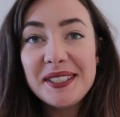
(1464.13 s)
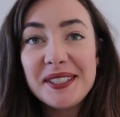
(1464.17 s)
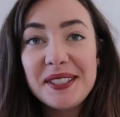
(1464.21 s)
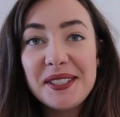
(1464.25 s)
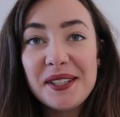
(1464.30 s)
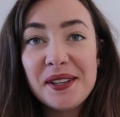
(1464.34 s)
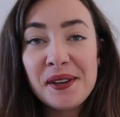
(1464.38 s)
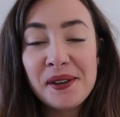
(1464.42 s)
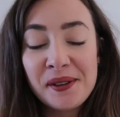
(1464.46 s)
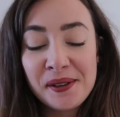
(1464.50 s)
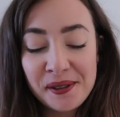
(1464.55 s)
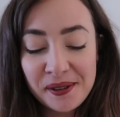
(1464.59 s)

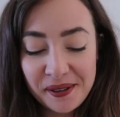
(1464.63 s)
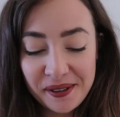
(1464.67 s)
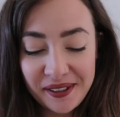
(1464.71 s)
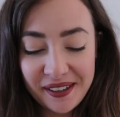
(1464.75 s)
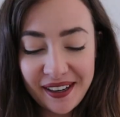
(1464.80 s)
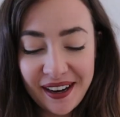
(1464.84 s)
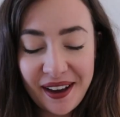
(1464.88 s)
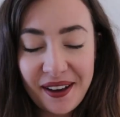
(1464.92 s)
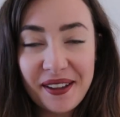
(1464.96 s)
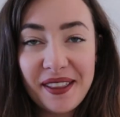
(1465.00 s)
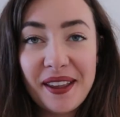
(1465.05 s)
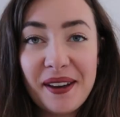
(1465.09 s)
So
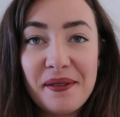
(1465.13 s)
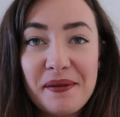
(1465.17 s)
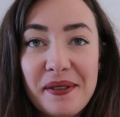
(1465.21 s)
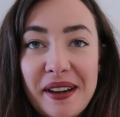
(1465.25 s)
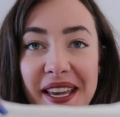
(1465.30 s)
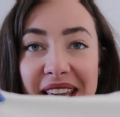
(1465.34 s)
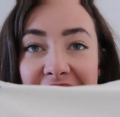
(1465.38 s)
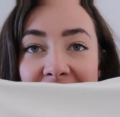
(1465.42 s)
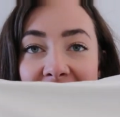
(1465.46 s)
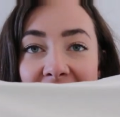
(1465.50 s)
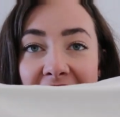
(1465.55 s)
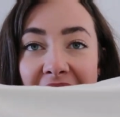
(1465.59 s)
now that
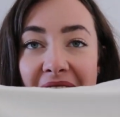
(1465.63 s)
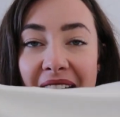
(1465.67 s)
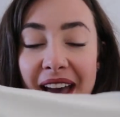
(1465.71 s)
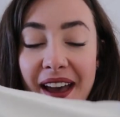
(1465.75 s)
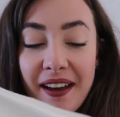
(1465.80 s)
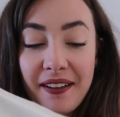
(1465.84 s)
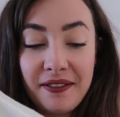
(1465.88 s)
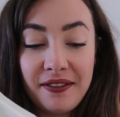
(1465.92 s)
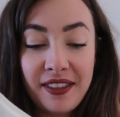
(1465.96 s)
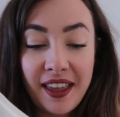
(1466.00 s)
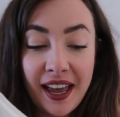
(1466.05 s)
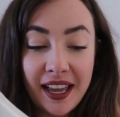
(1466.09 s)
we
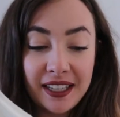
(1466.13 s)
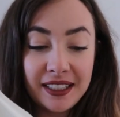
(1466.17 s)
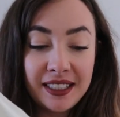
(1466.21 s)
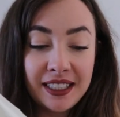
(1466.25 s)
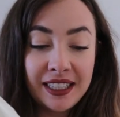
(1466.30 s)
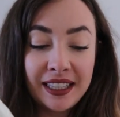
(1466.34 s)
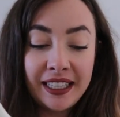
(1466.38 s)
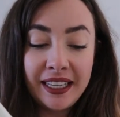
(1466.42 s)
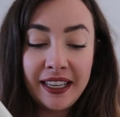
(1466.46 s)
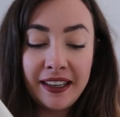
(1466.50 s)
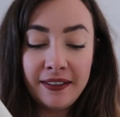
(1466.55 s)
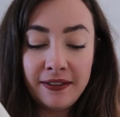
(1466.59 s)
have that
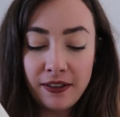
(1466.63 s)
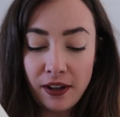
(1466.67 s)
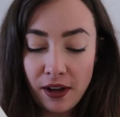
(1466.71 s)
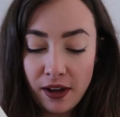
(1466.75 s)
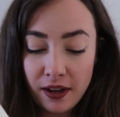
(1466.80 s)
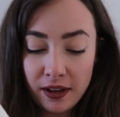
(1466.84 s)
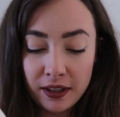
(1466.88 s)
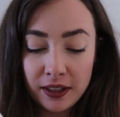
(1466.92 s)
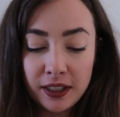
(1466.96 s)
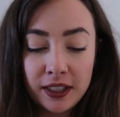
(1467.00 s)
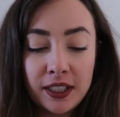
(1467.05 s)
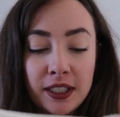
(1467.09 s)
sleeve
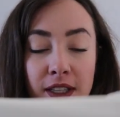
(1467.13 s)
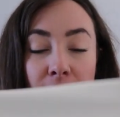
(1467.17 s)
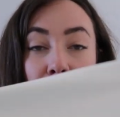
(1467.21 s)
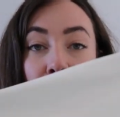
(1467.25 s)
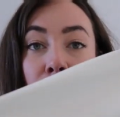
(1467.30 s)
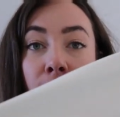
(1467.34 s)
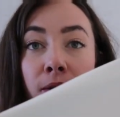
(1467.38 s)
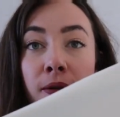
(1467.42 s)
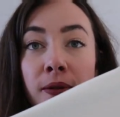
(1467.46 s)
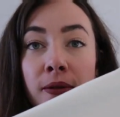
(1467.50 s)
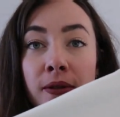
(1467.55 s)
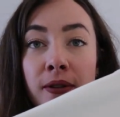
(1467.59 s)
all
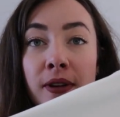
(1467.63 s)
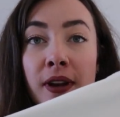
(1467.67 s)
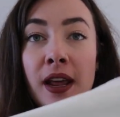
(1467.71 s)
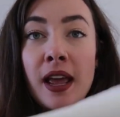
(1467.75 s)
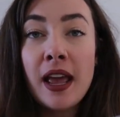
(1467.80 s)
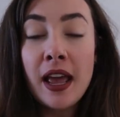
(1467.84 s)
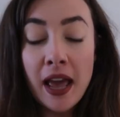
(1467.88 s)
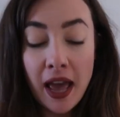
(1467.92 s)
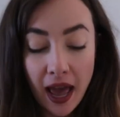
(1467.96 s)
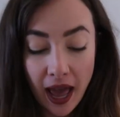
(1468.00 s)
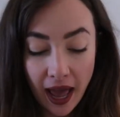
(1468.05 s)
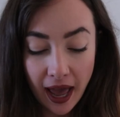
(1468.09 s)
sewn,
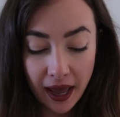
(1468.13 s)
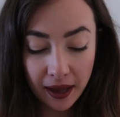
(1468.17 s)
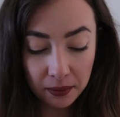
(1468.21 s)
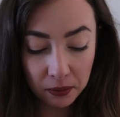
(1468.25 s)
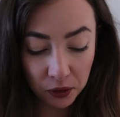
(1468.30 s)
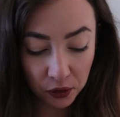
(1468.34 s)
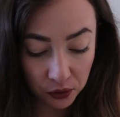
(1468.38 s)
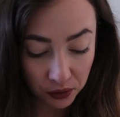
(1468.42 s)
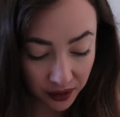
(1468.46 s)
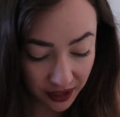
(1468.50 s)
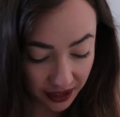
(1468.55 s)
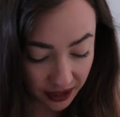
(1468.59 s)

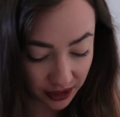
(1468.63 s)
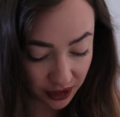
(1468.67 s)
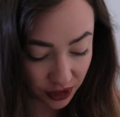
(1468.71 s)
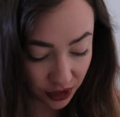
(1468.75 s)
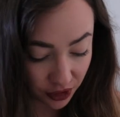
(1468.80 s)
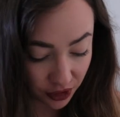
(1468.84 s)
I'm going